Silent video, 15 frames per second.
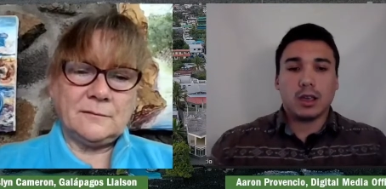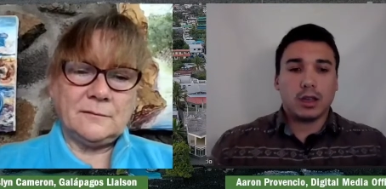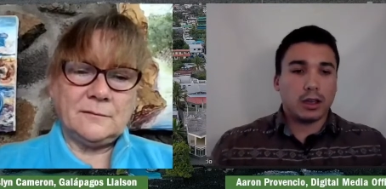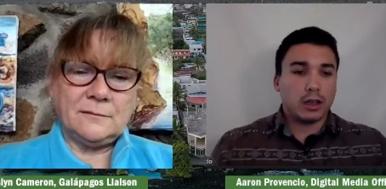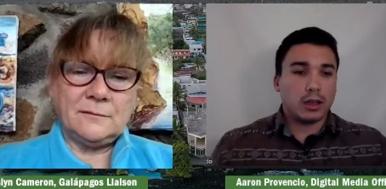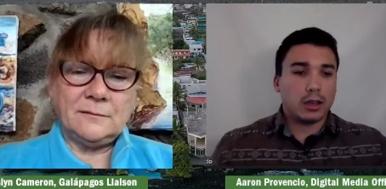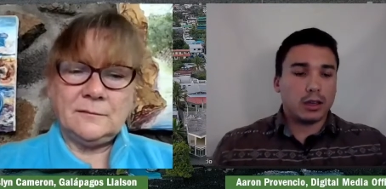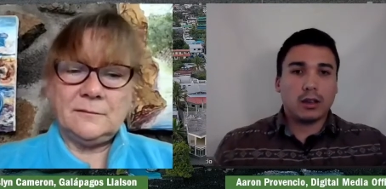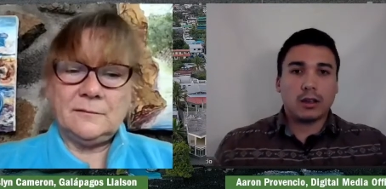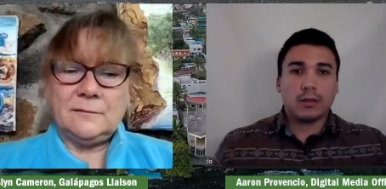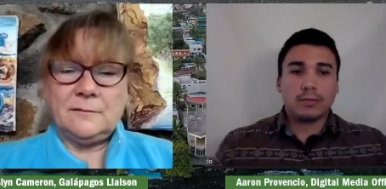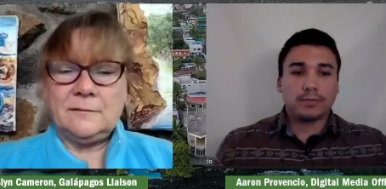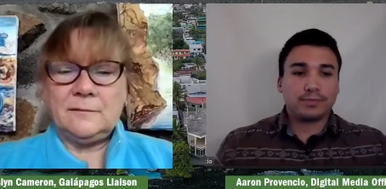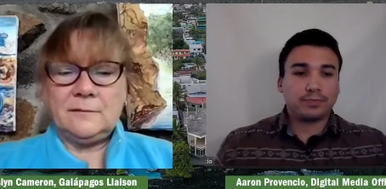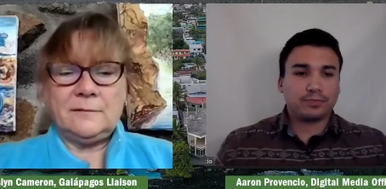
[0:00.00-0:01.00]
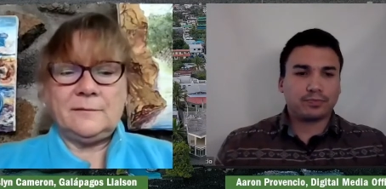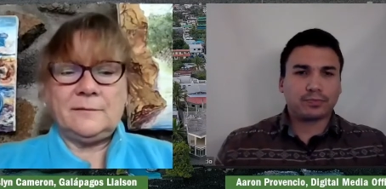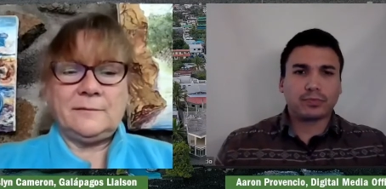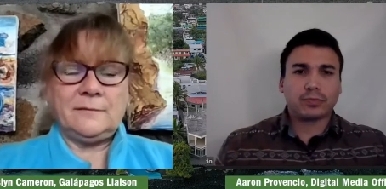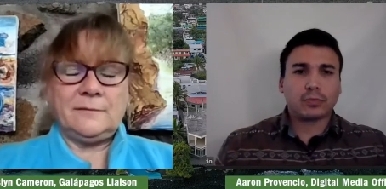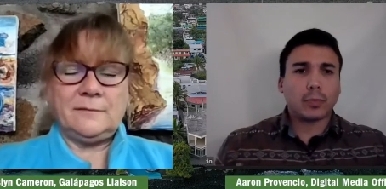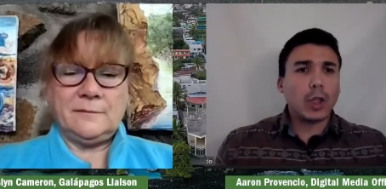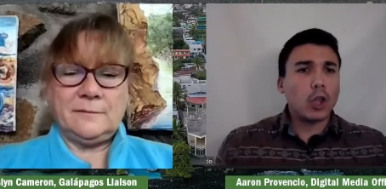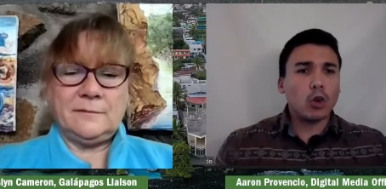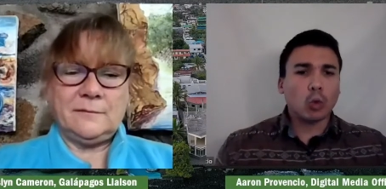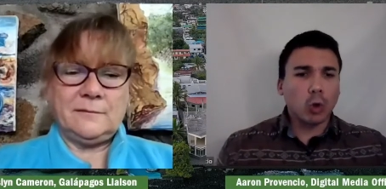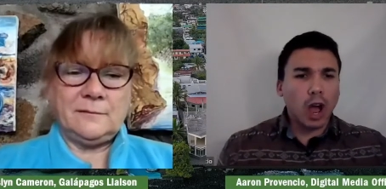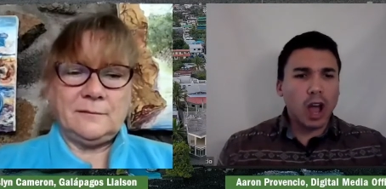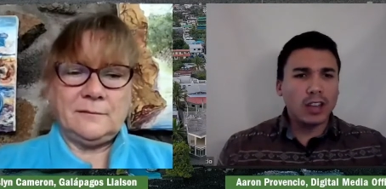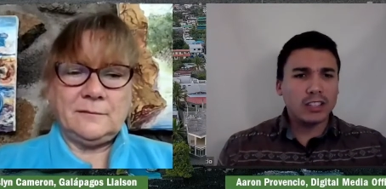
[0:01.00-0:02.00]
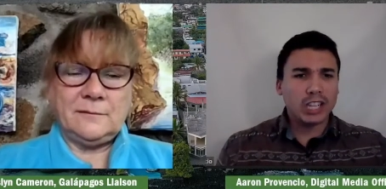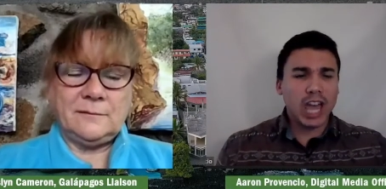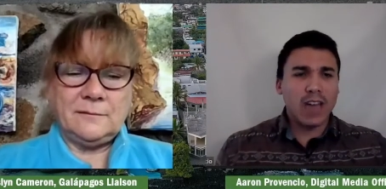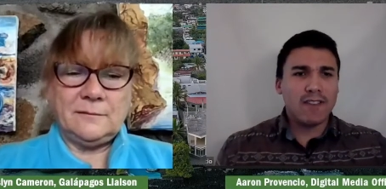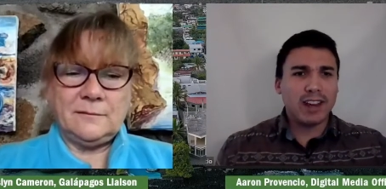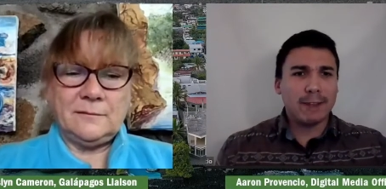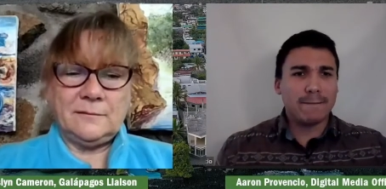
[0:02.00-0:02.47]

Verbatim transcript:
Speaker 1: Um, Roz, do you have any